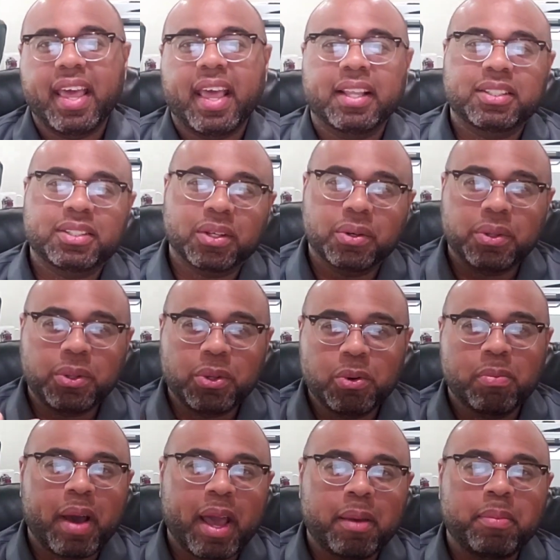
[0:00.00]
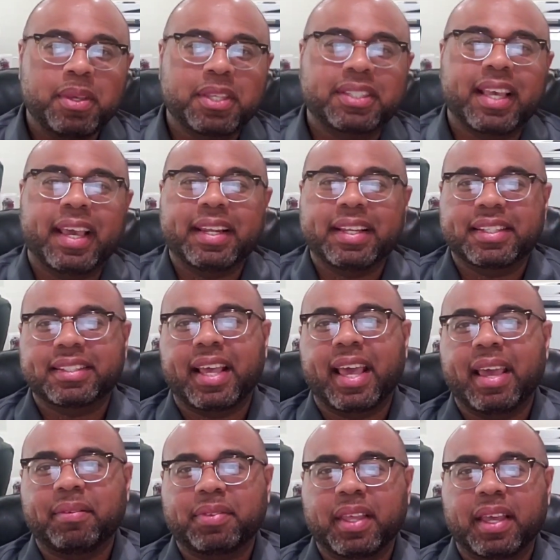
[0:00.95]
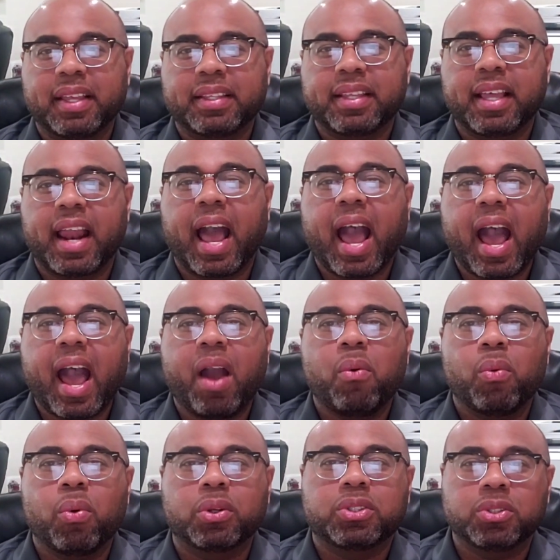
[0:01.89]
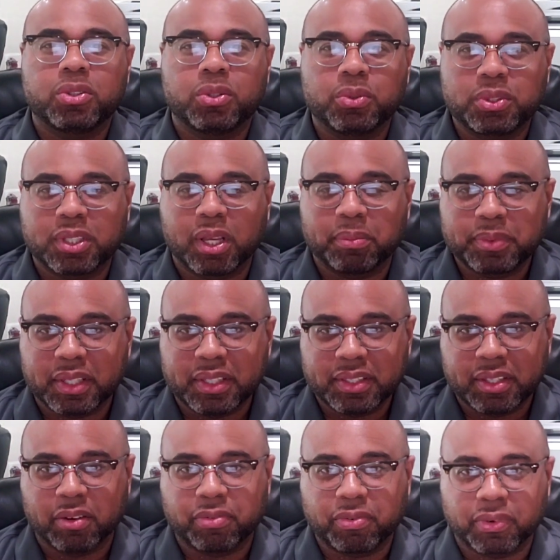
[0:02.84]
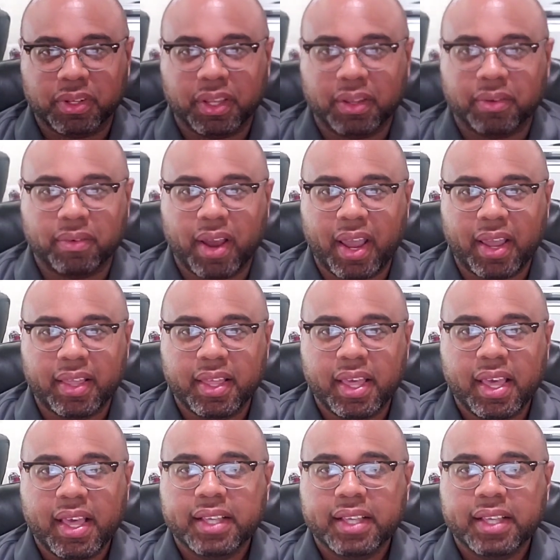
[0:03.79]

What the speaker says: And so you might be saying the same thing, that I want to do something differently, right?